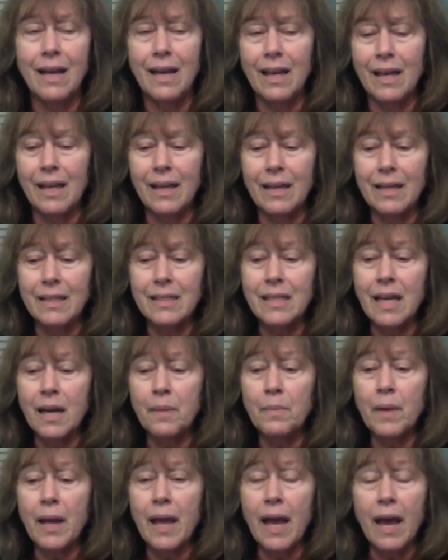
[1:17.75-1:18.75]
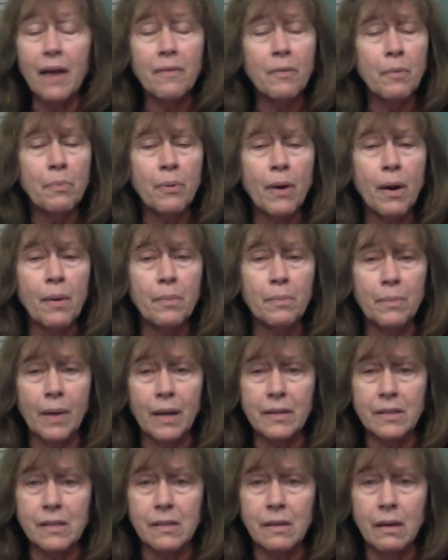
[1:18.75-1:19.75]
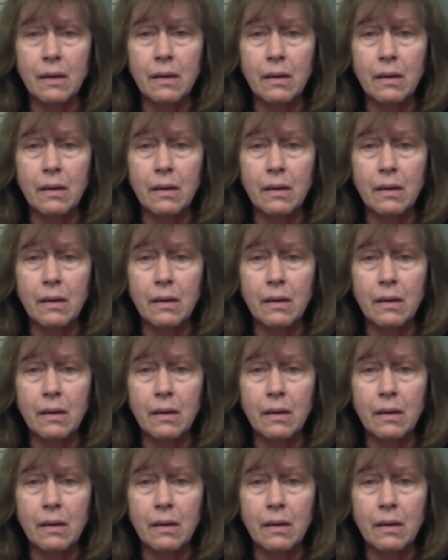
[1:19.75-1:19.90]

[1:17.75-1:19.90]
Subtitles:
Anytime I have a problem, I just,